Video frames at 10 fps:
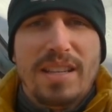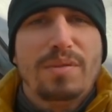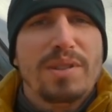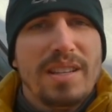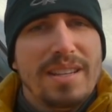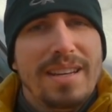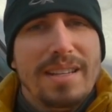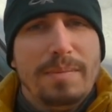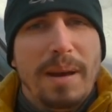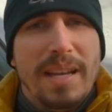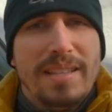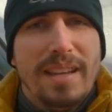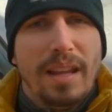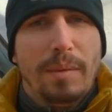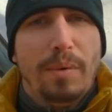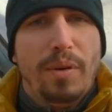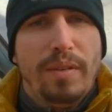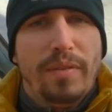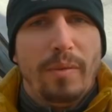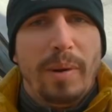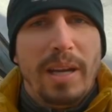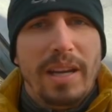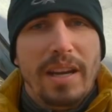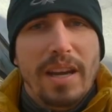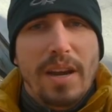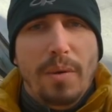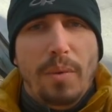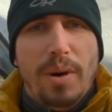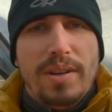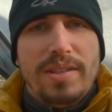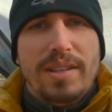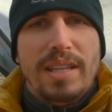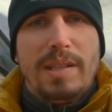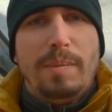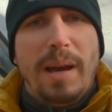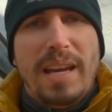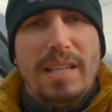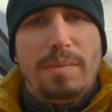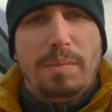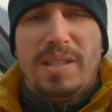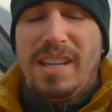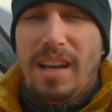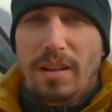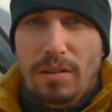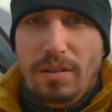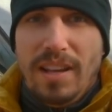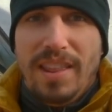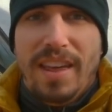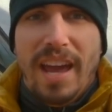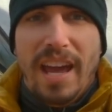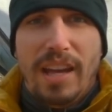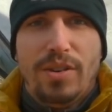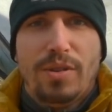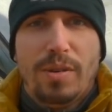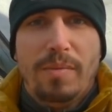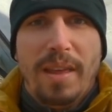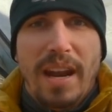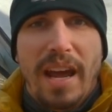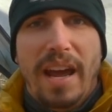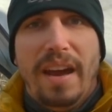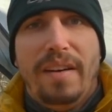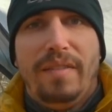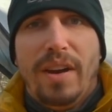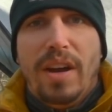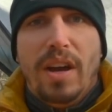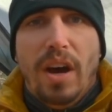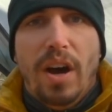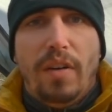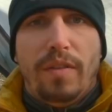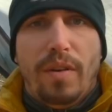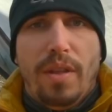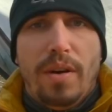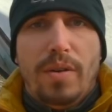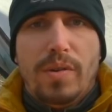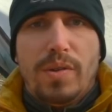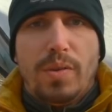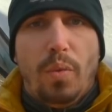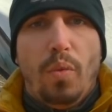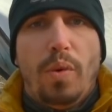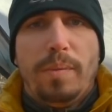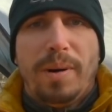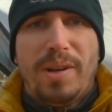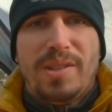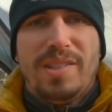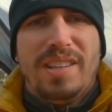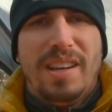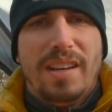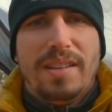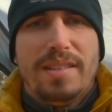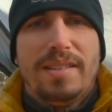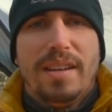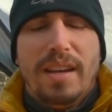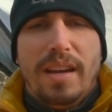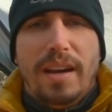This was the tent's main selling point for me, was the space, particularly the headroom that I have over those one-person tents.